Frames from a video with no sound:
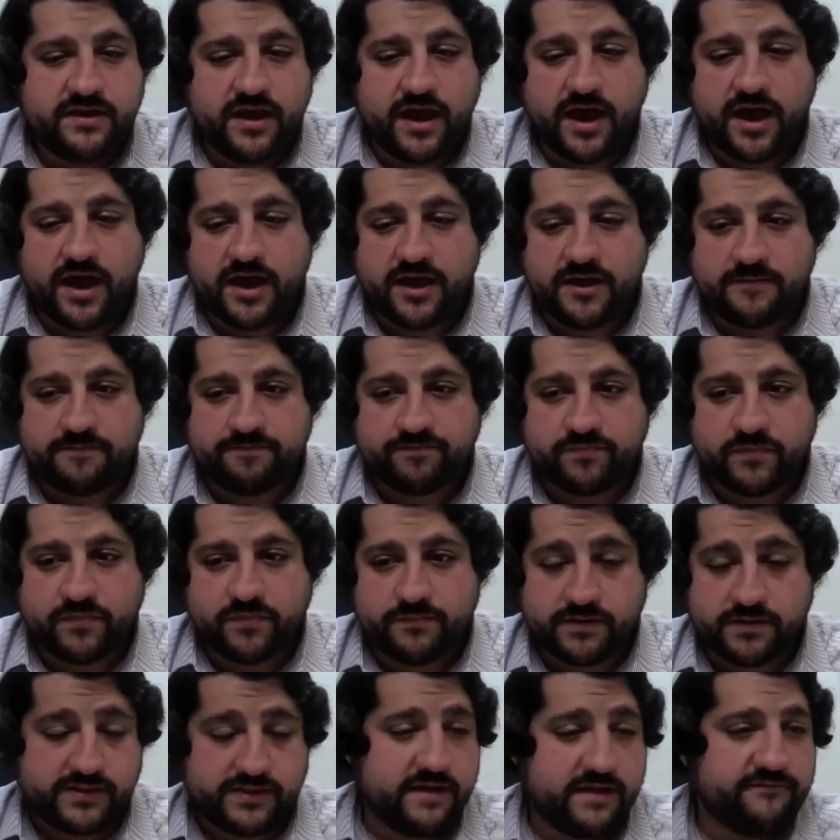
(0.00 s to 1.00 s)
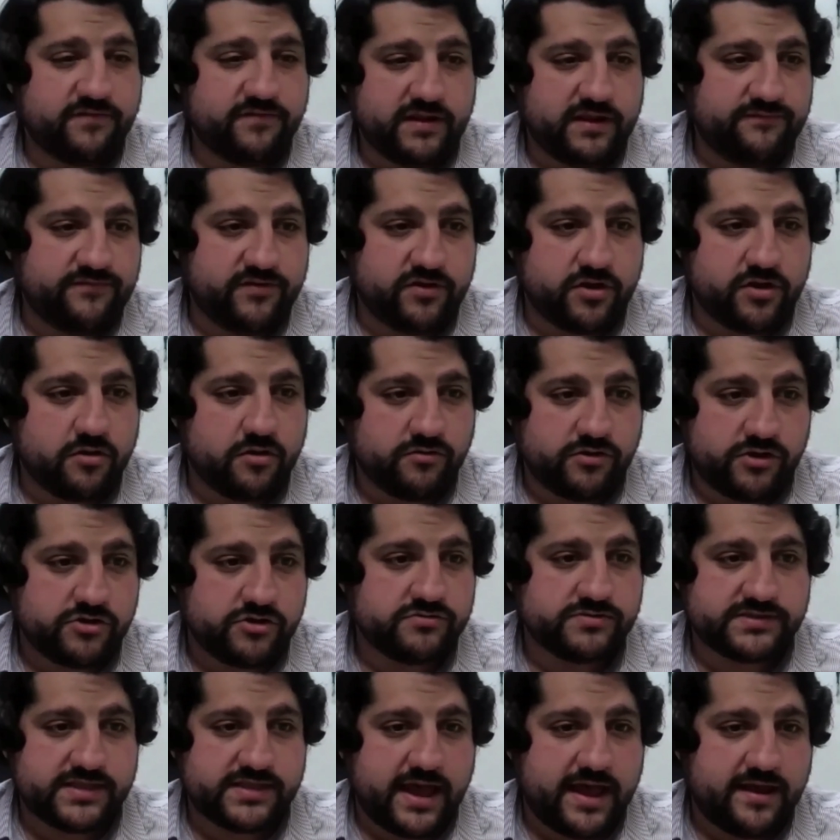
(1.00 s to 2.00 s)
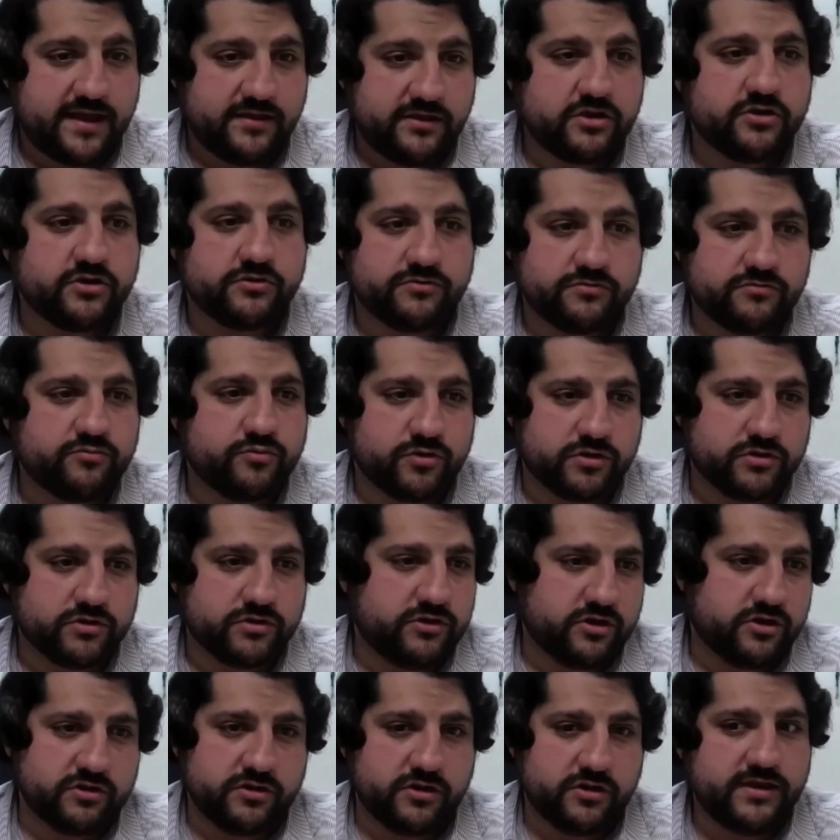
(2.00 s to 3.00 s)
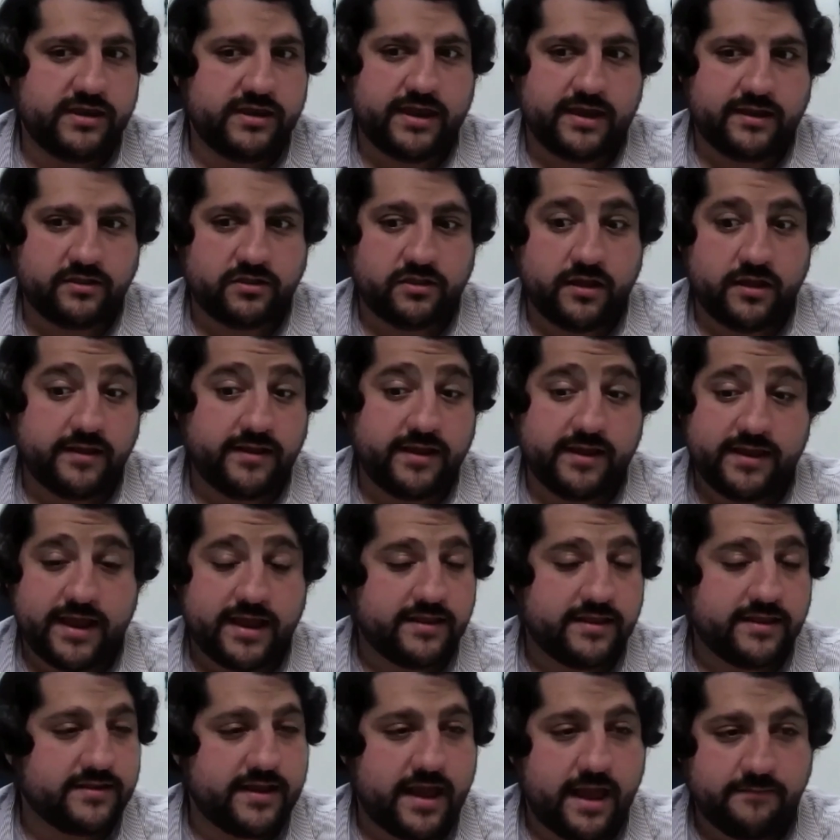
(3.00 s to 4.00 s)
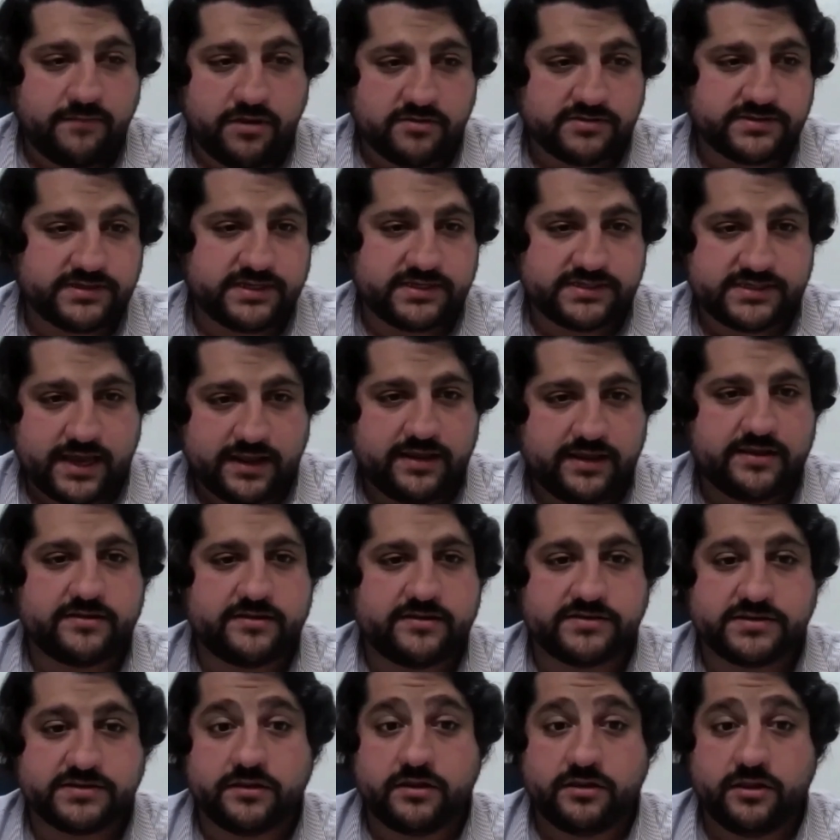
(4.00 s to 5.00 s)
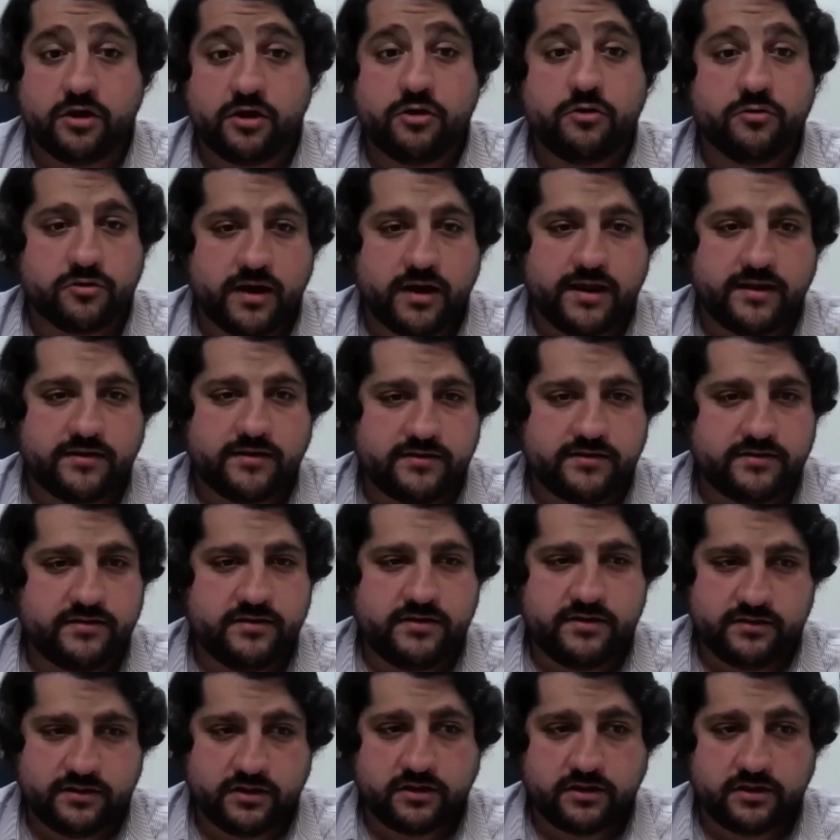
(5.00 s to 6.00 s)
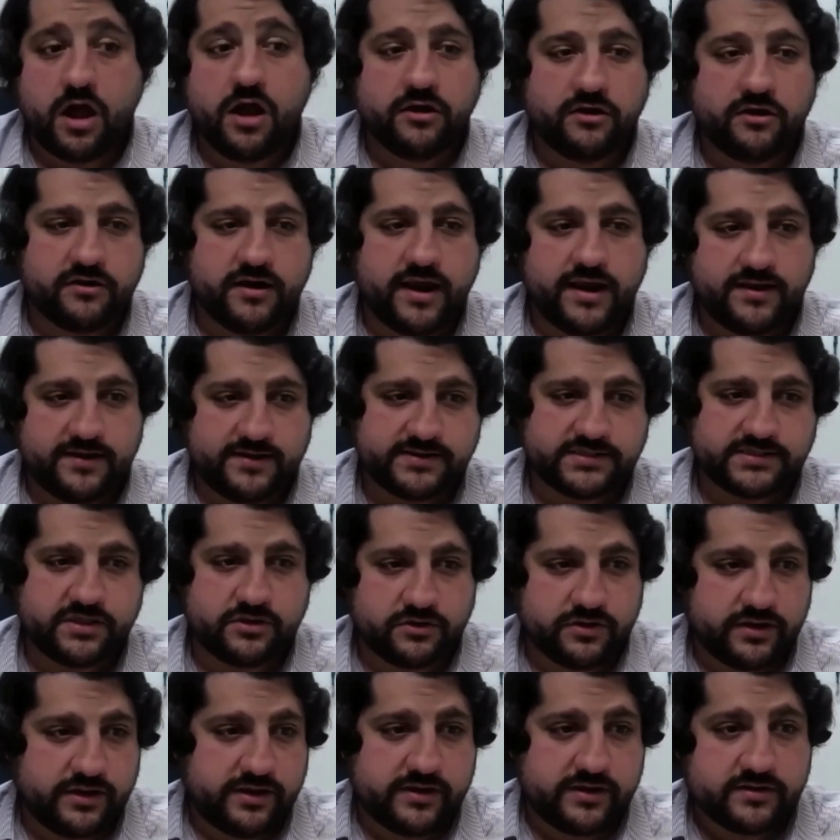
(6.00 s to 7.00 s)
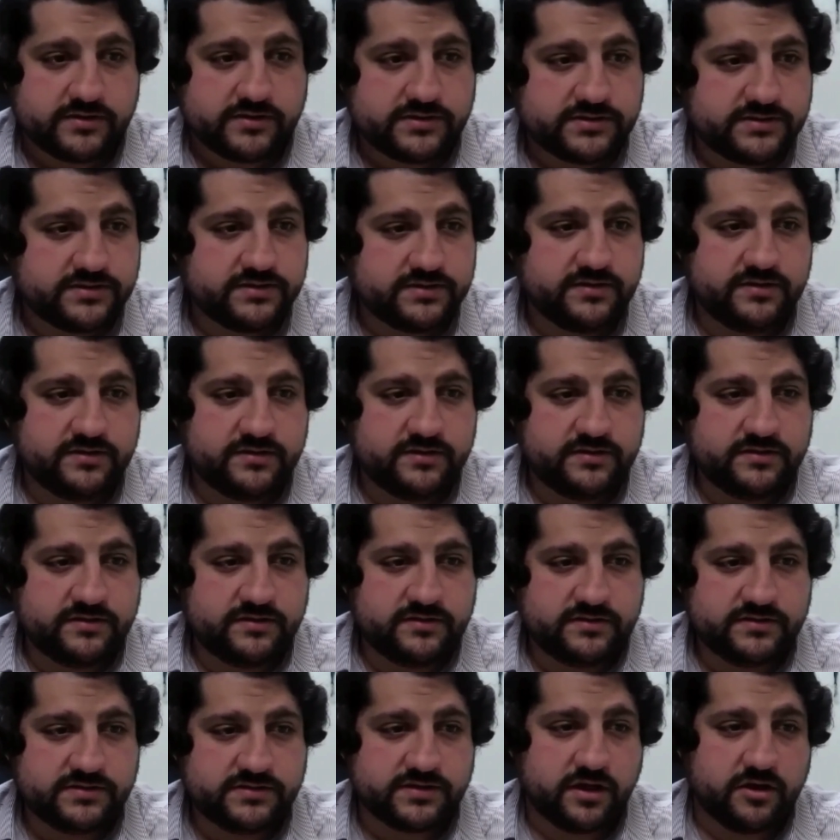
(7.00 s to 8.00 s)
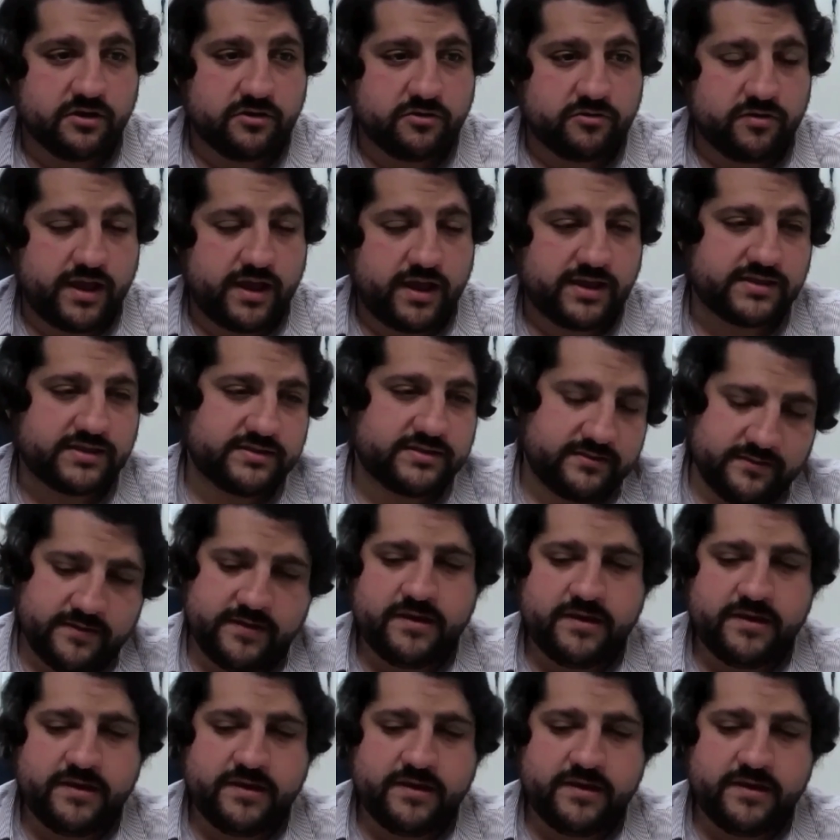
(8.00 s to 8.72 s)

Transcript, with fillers: Um, but definitely, if you don't use that, you're you're looking at. And again, I'm using ten years on the lower end. The longer end is thirty years. So it,